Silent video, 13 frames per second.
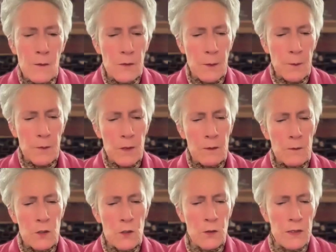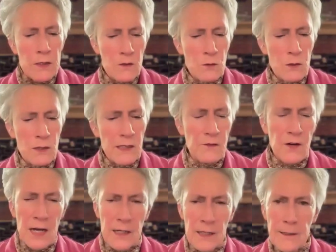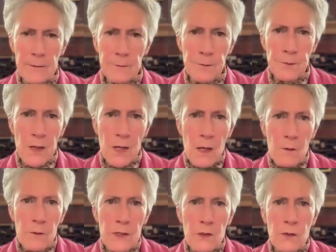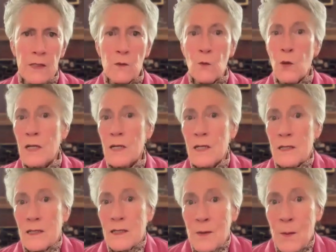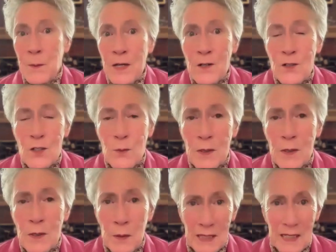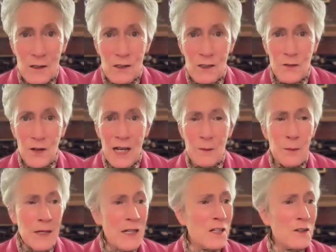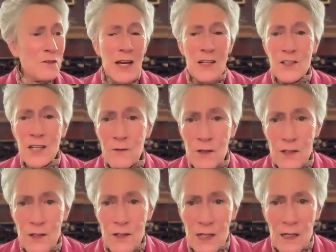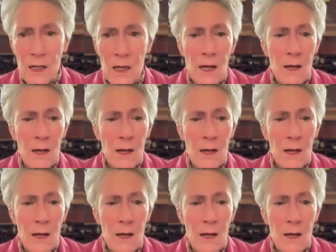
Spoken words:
the US is really divided between what appears to be a political divide, but it affects everything.